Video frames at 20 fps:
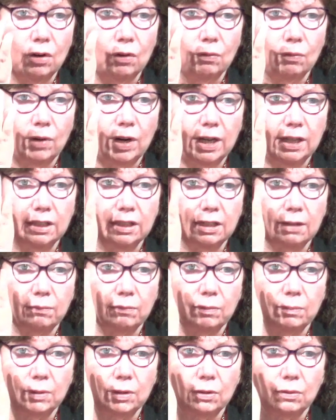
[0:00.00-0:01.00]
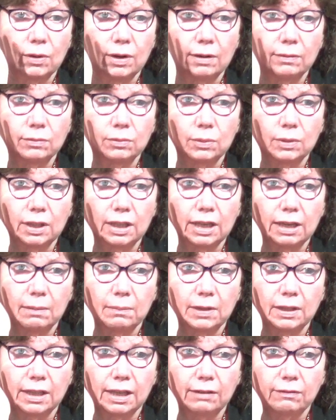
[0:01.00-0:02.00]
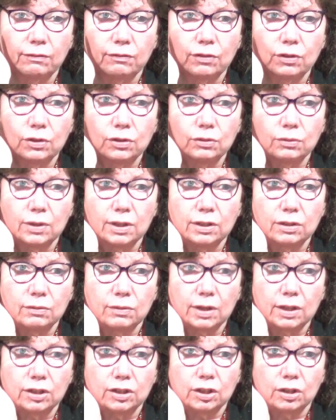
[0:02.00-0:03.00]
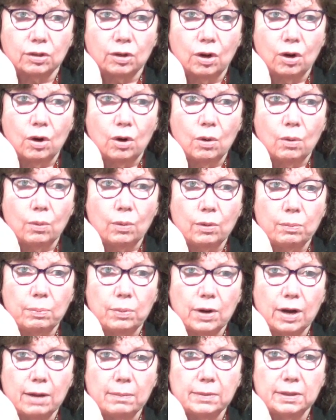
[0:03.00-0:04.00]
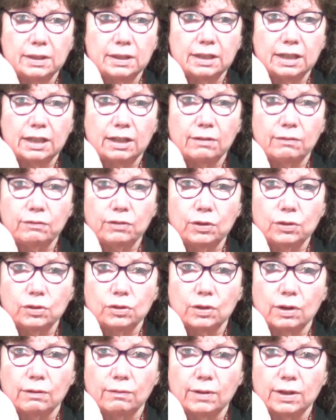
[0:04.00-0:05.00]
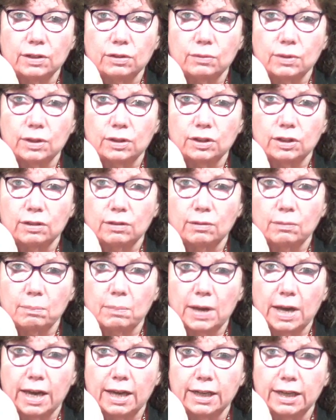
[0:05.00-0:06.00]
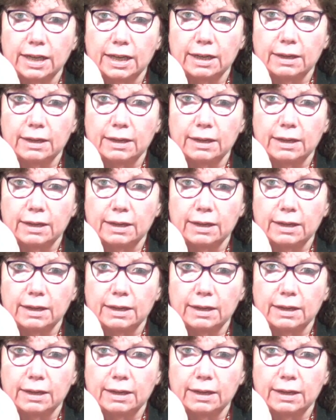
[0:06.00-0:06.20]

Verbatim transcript: raised up from their graves with him at that first resurrection were promised in the future a resurrection of the body.